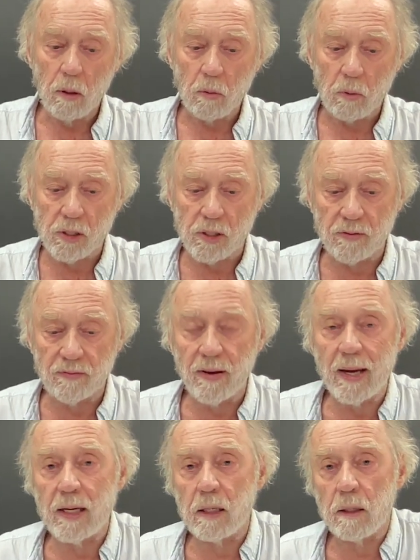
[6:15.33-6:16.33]
was
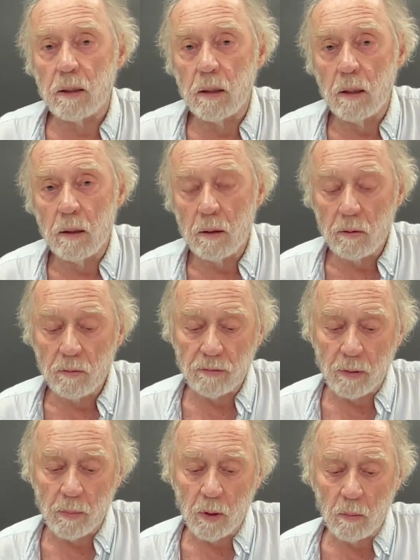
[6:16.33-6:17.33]
fated
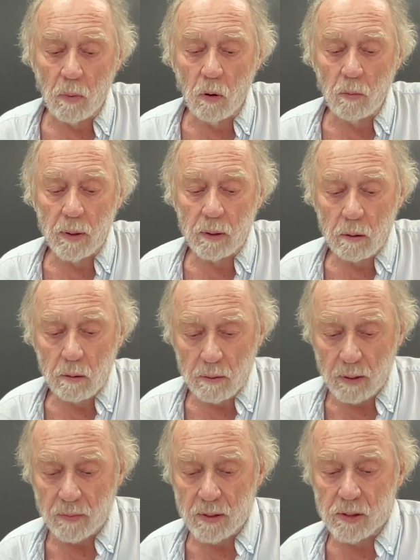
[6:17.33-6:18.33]
from the moment
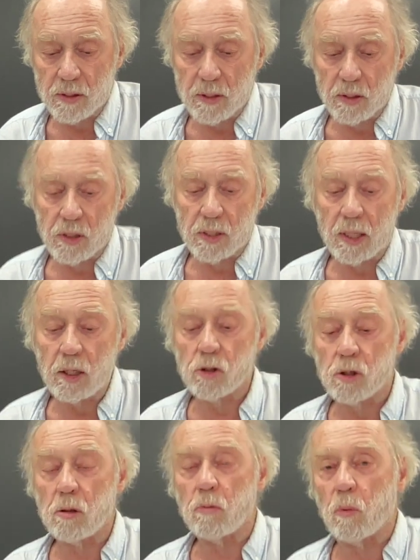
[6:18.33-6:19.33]
that this
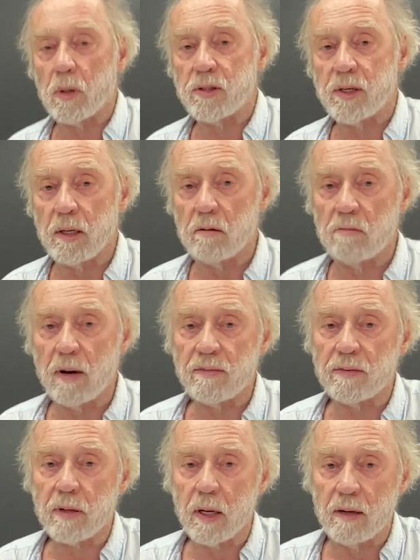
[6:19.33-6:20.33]
distinction was
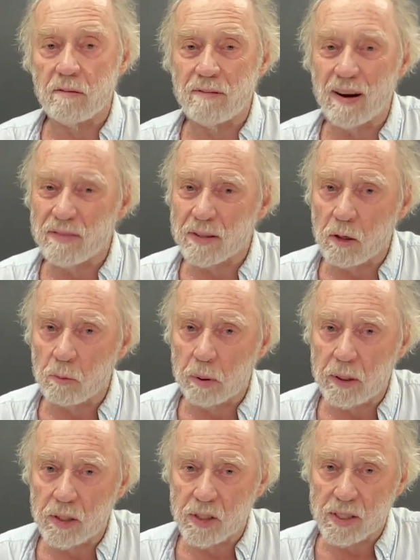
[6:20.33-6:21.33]

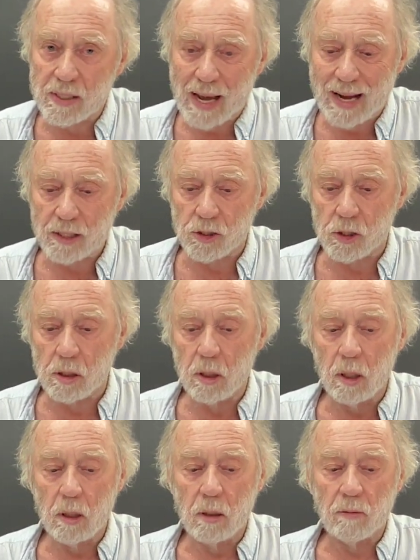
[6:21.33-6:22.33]
irrevocably snatched
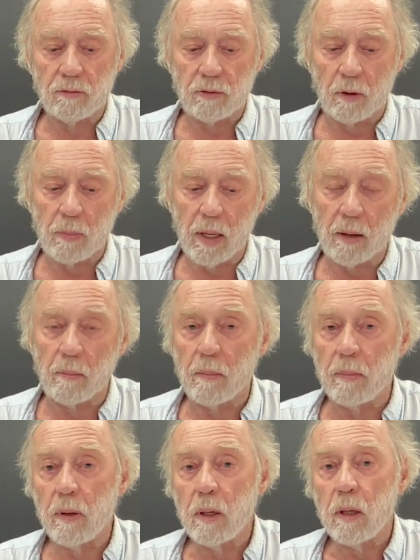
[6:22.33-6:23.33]
from
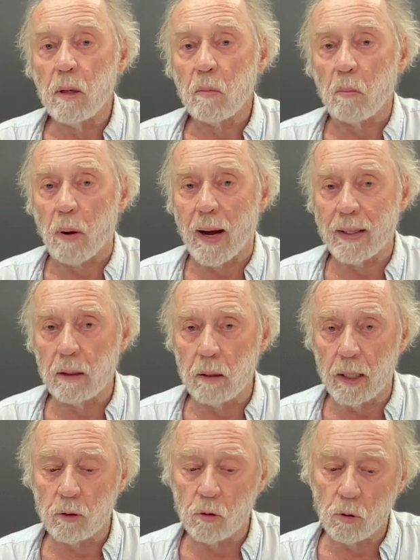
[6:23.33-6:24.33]
him by
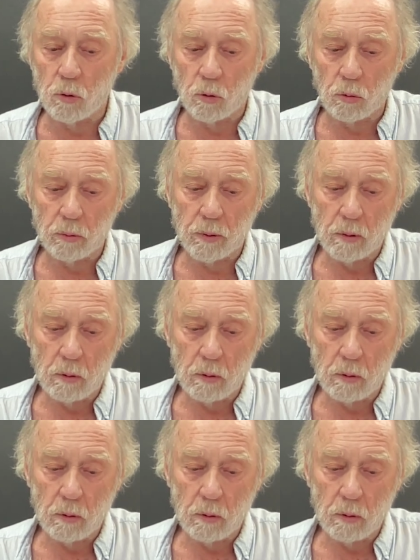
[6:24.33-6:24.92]
Glenn Gould.